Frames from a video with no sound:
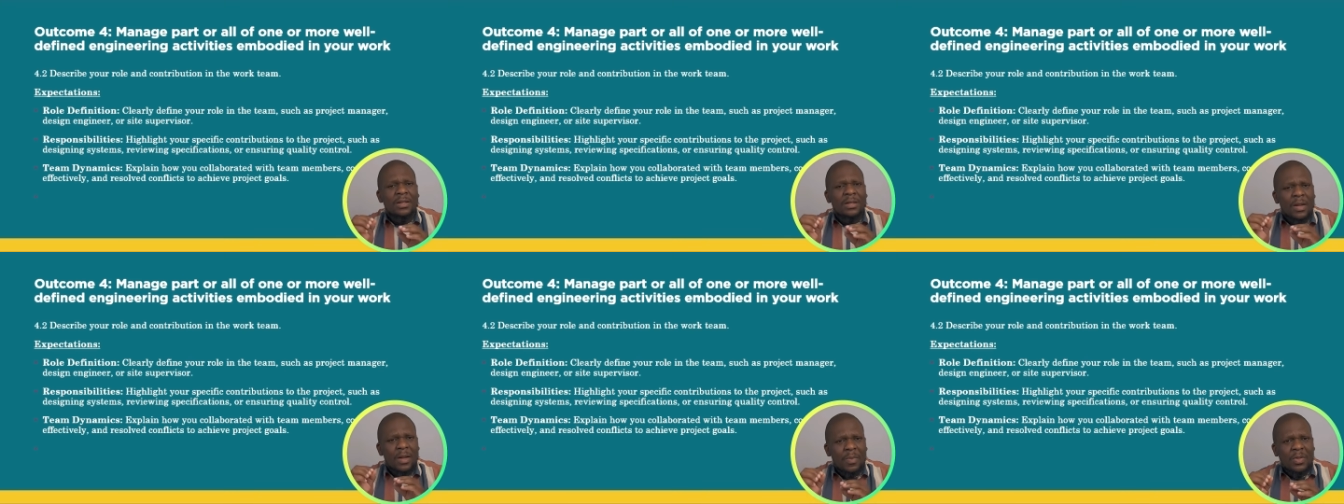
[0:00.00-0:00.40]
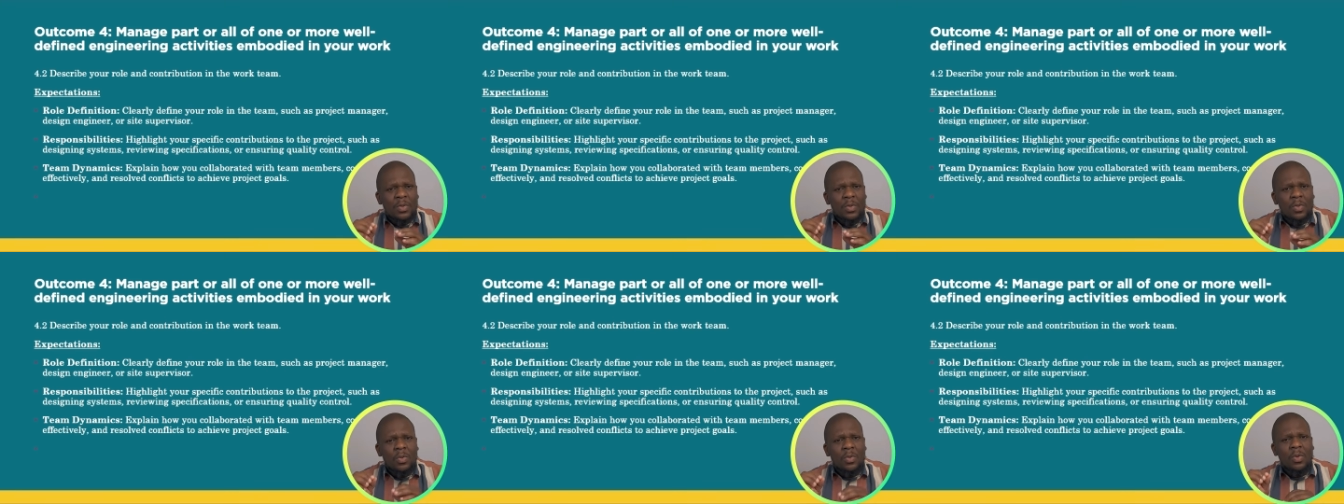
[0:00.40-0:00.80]
Number
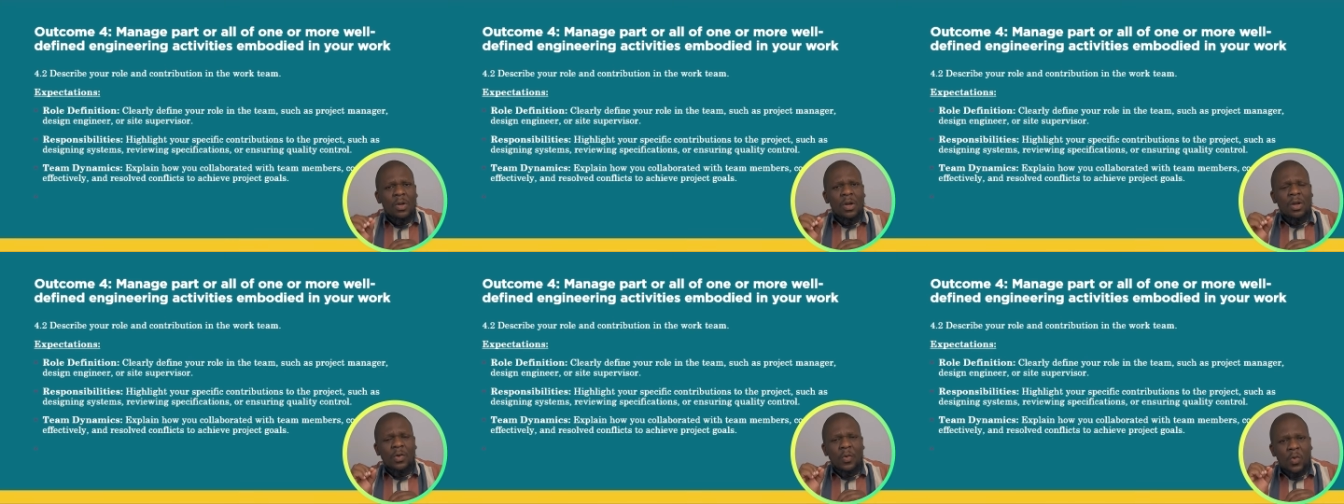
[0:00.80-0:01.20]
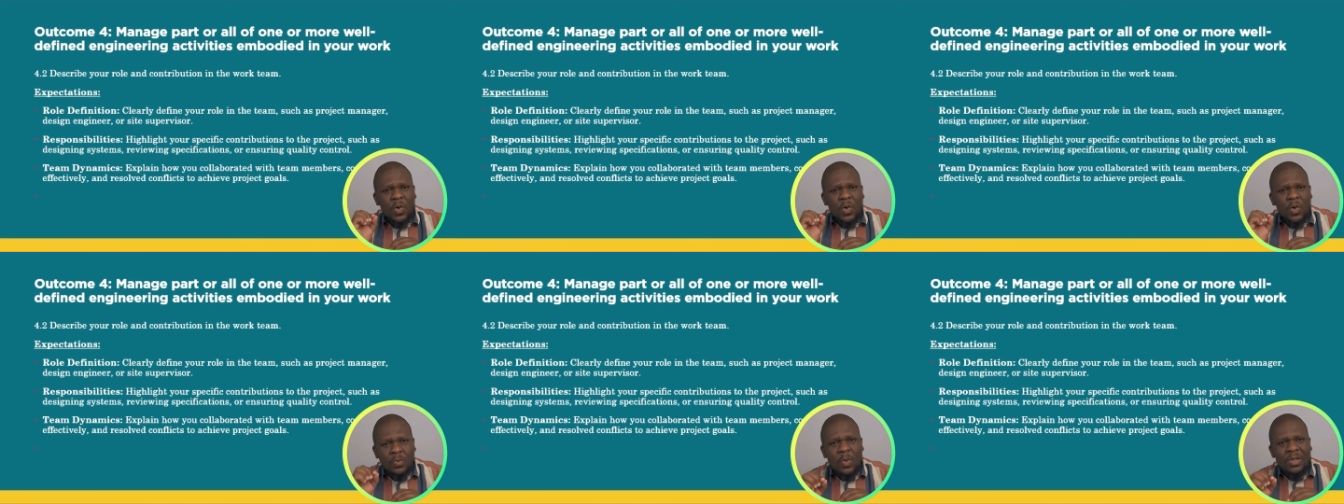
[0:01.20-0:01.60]
2,
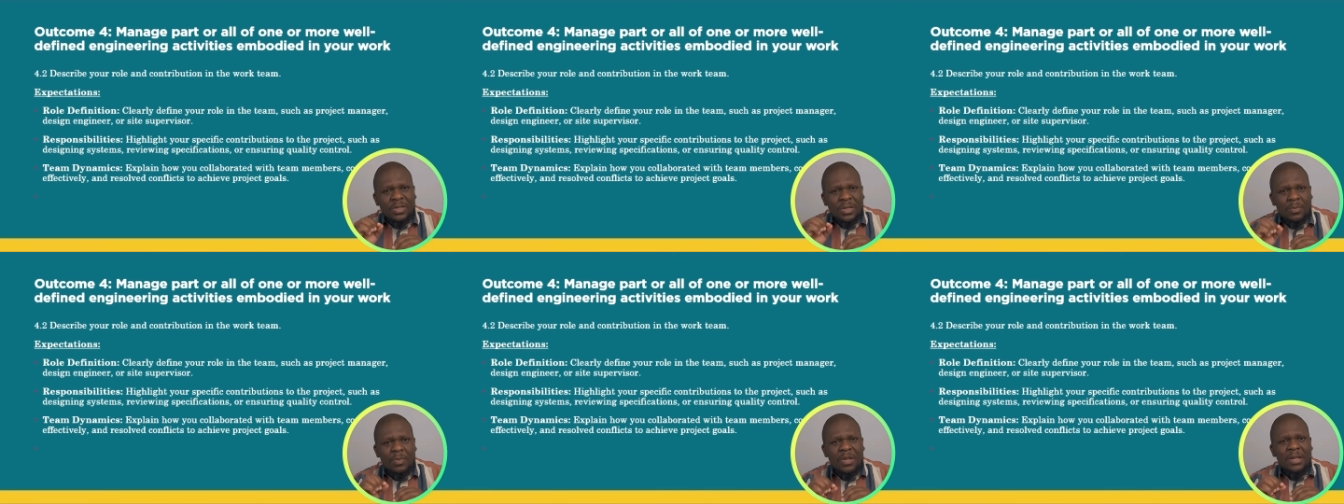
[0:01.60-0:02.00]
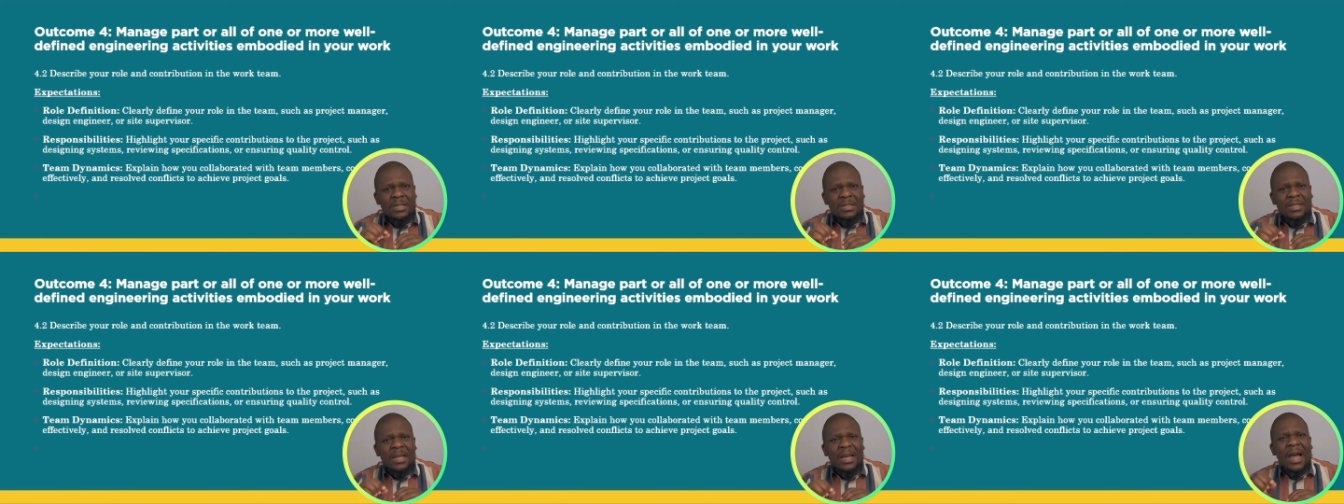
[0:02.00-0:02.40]

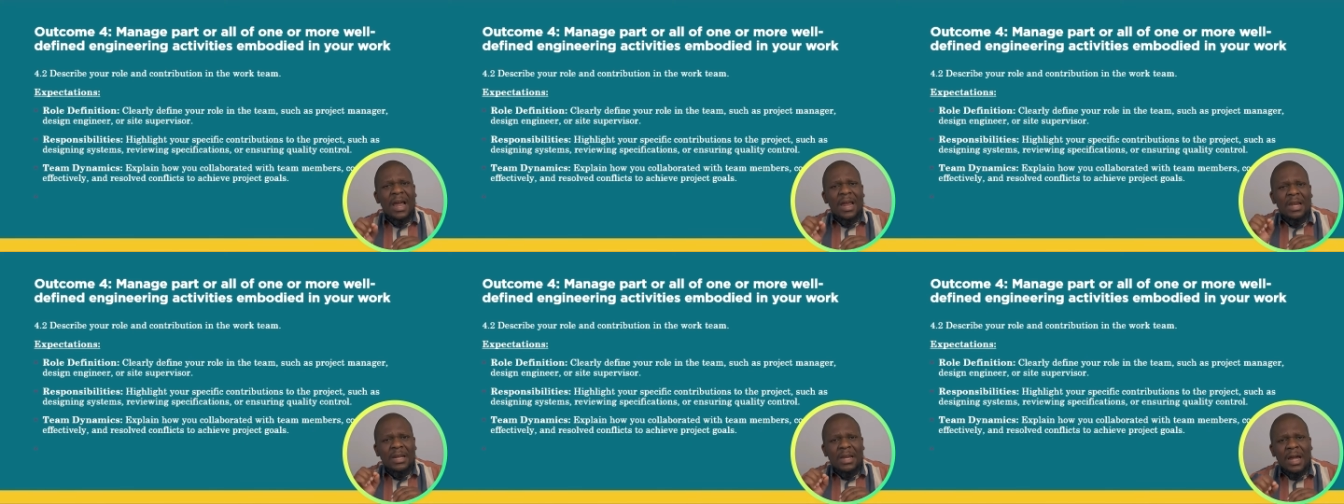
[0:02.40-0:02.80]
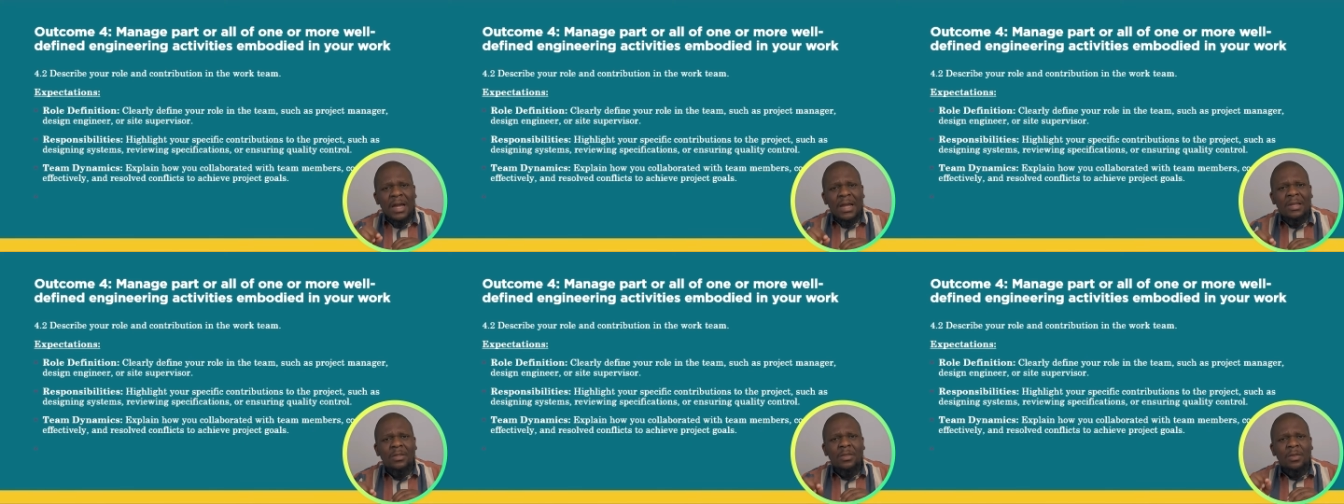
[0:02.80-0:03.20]
responsibility.
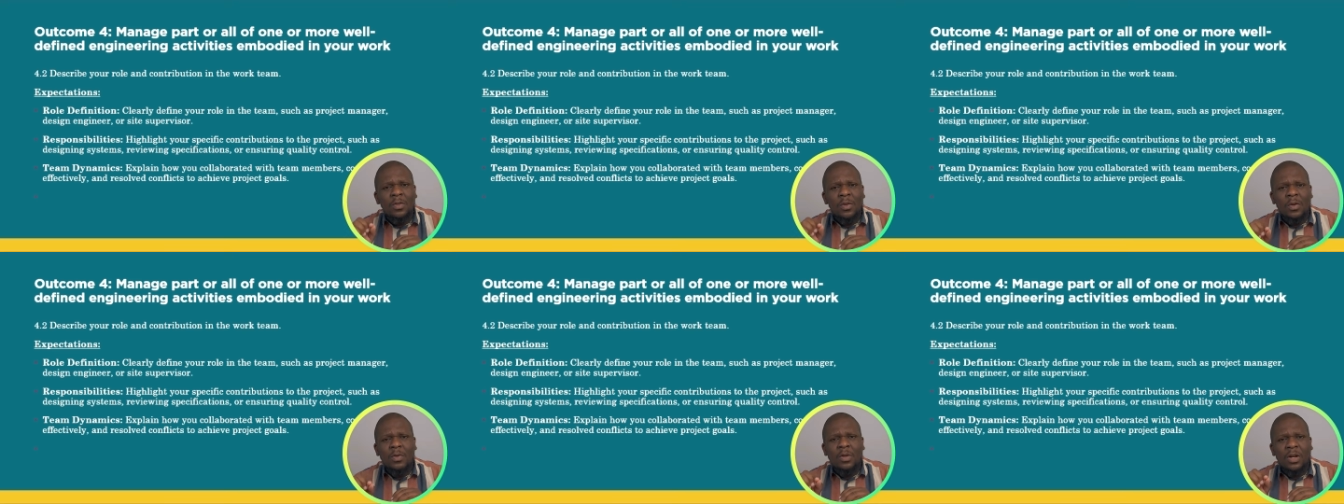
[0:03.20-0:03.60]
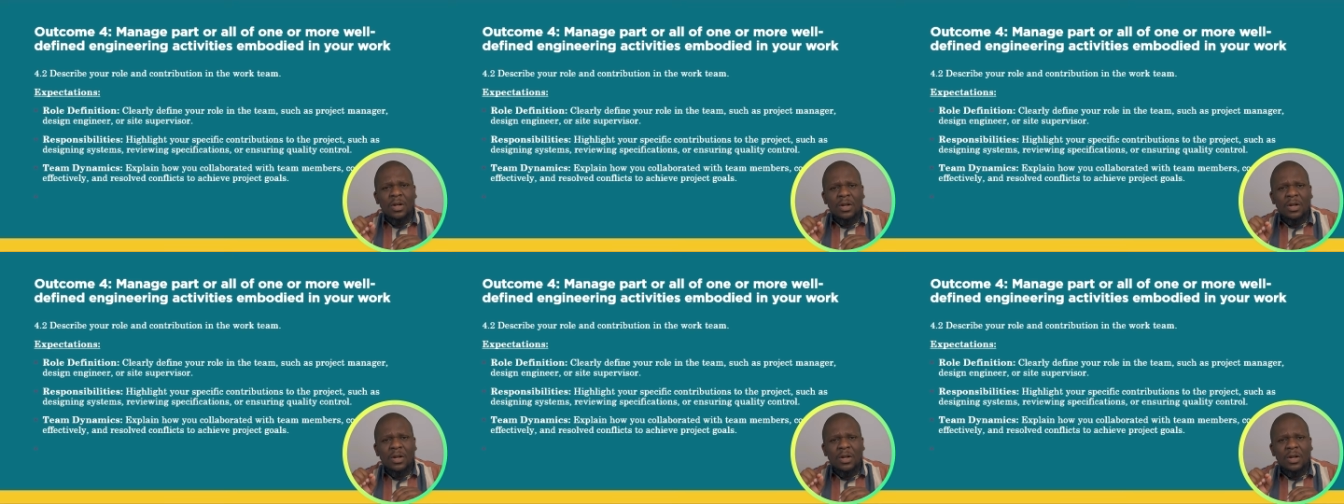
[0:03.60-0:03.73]
Highlight your